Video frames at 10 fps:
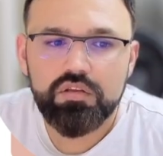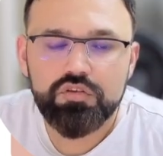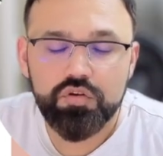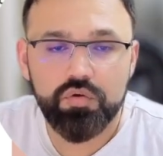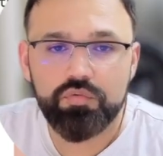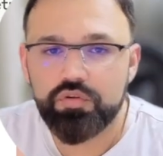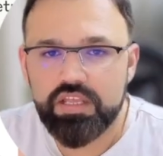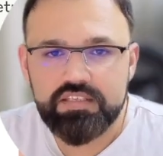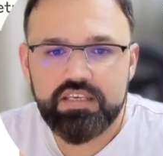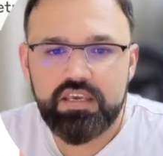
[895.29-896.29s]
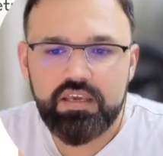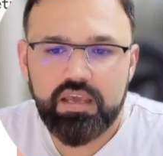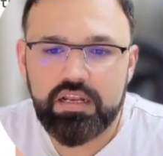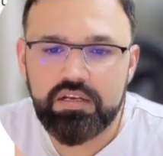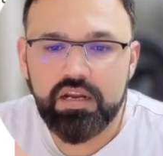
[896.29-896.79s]
So you can see
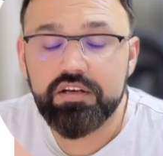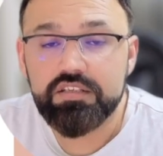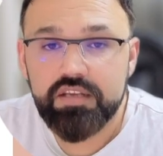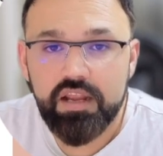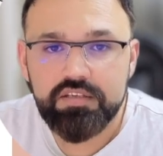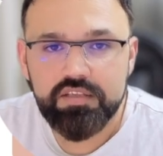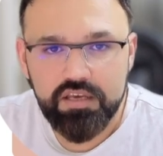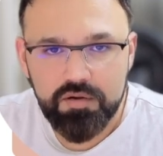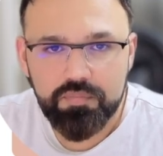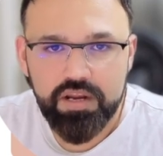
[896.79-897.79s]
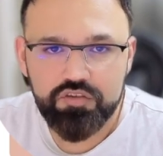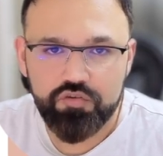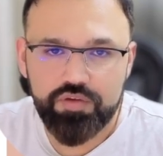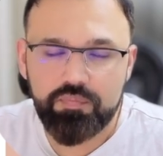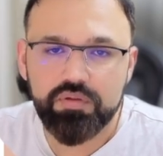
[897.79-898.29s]
it understands the current price
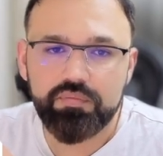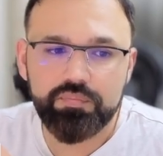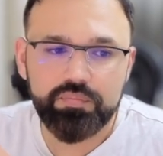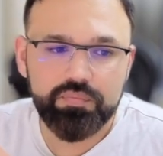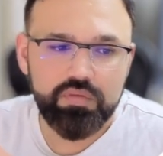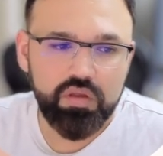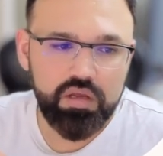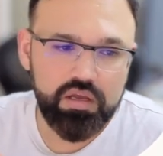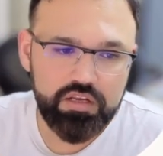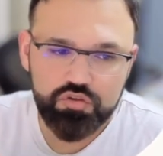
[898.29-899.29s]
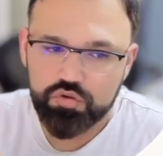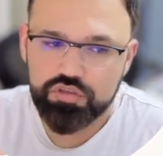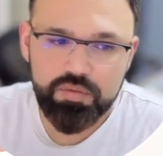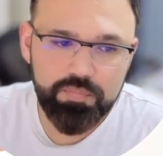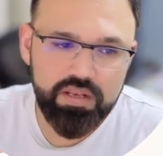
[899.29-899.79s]
of Apple. It
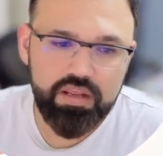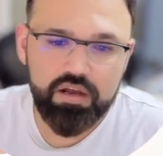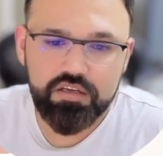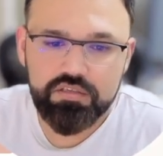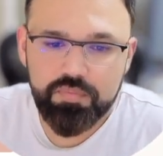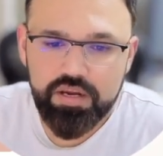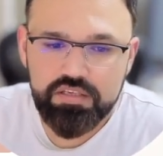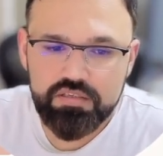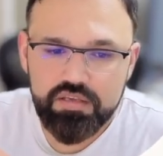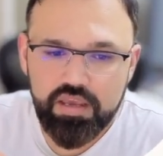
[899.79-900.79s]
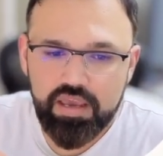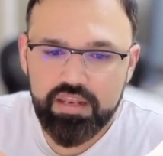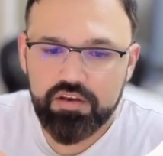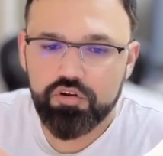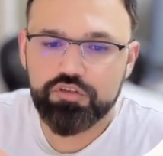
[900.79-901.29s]
shows the bid and ask price,
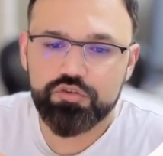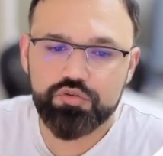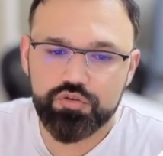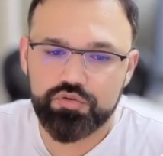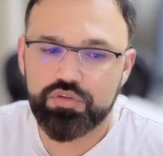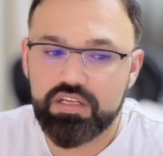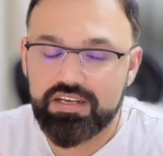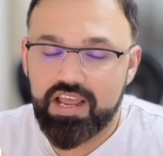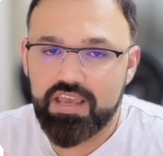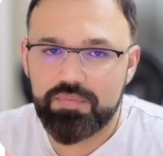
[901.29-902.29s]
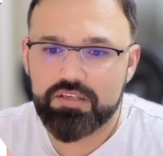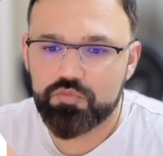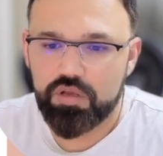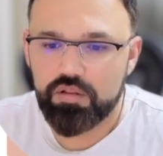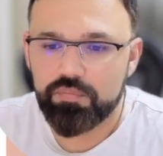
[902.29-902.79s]
and it also shows time
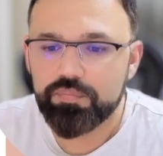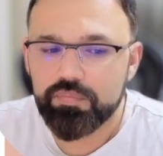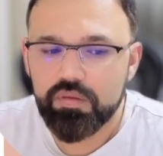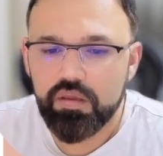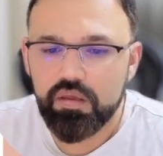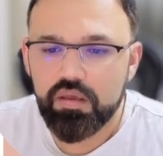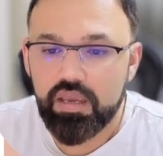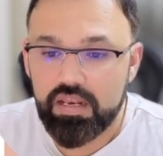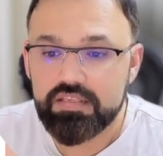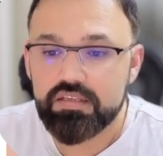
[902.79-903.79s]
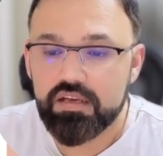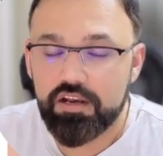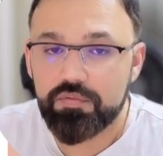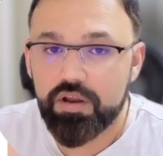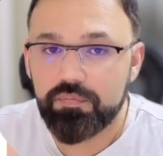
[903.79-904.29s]
as well, and it's the
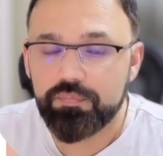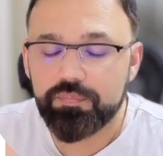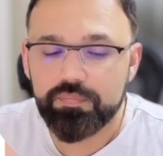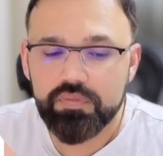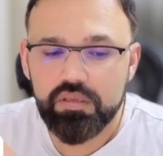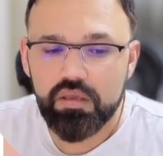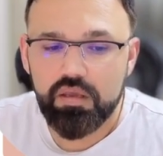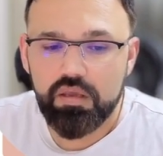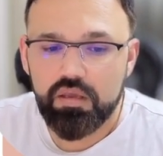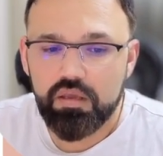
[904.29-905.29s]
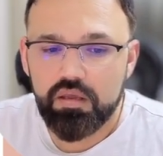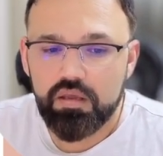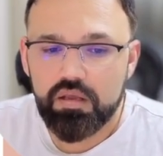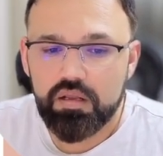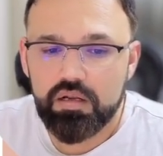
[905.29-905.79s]
current time.
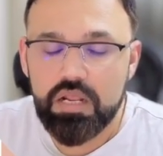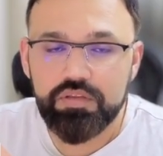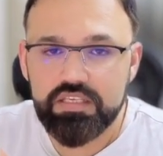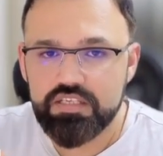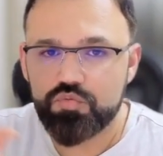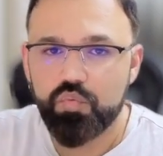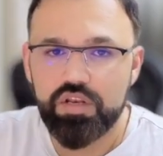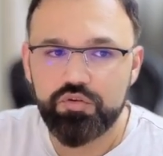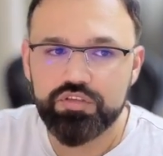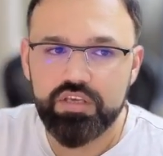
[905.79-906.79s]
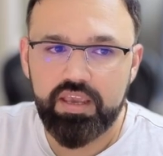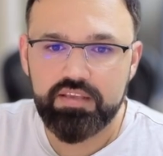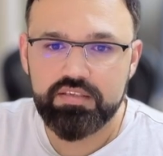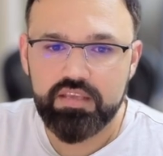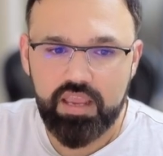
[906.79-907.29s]
Now this is one use
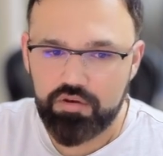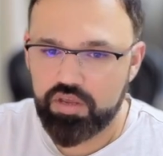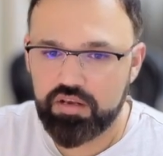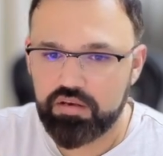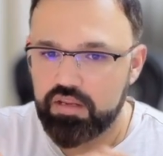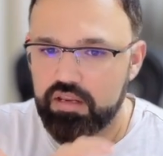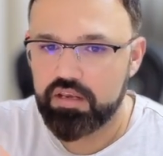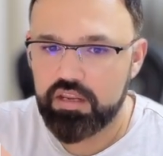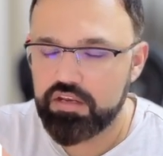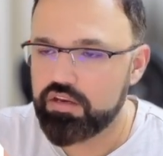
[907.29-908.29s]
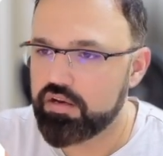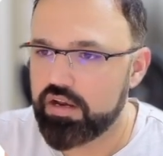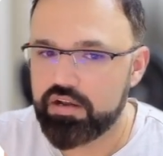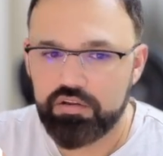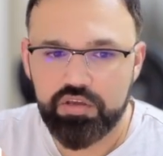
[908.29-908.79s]
case, and you can
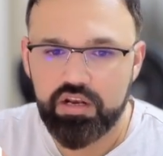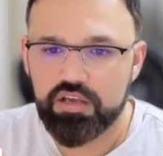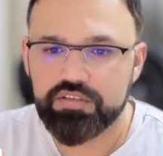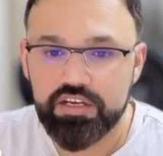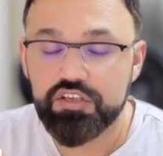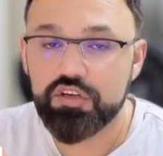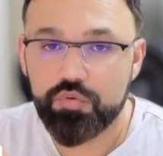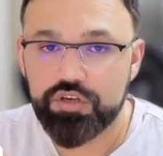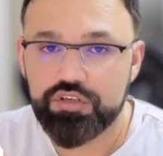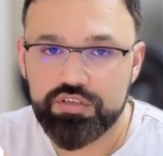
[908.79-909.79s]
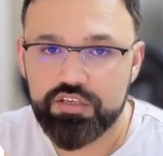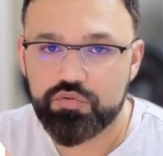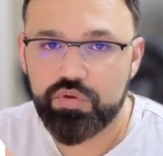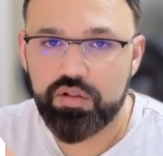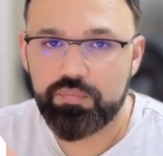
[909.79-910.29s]
integrate, you can ask additional questions as
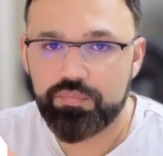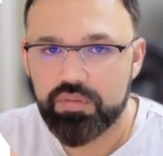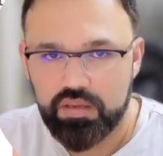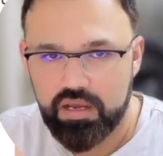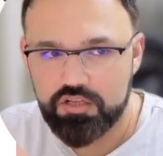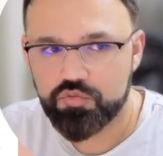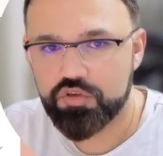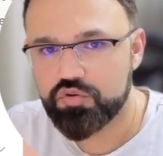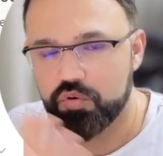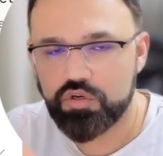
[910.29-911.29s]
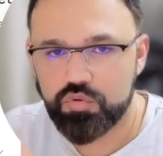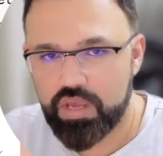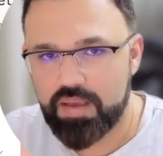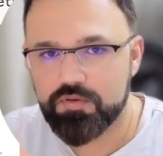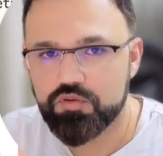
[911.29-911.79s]
well. I'll switch over to
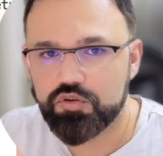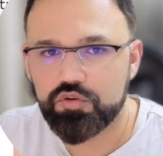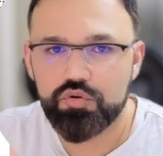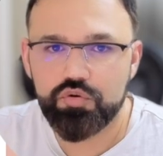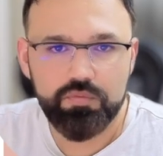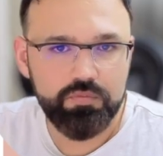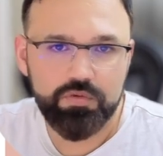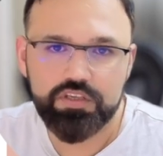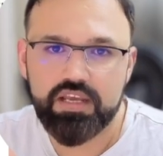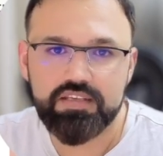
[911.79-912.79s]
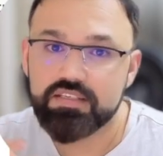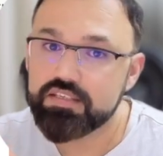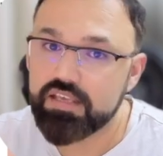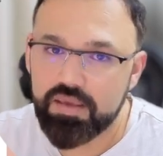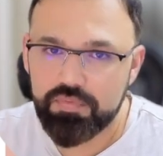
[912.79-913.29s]
Amazon Q, which has the
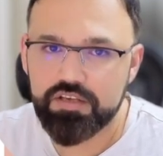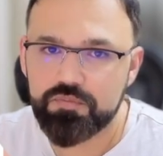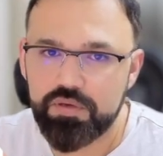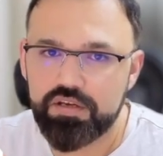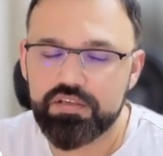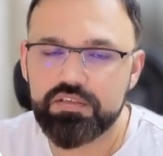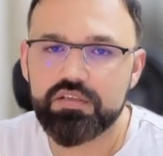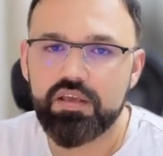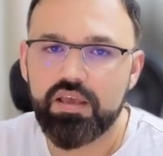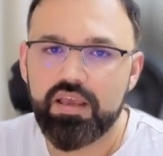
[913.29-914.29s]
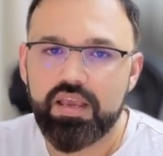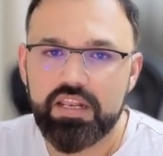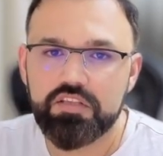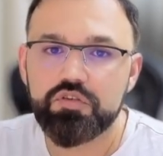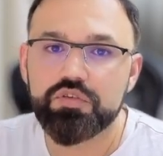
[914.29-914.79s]
same experience, and
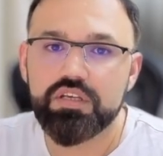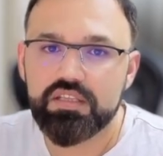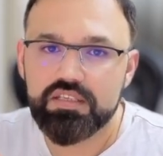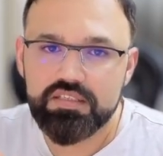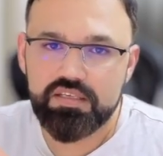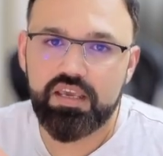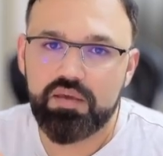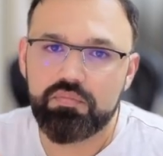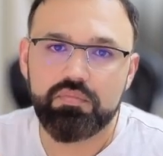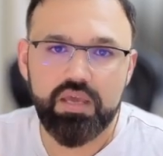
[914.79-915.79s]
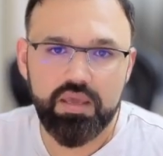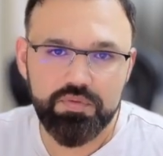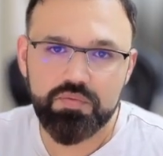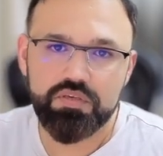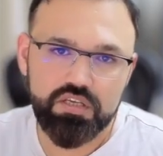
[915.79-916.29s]
it's using the same
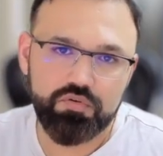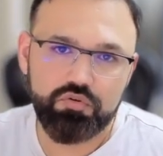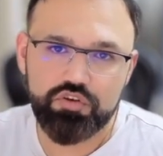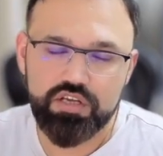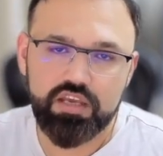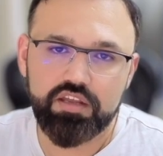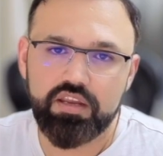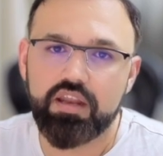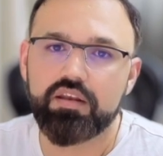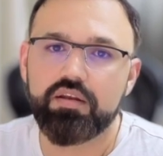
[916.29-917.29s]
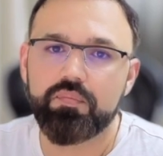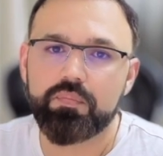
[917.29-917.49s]
MCP server which I created.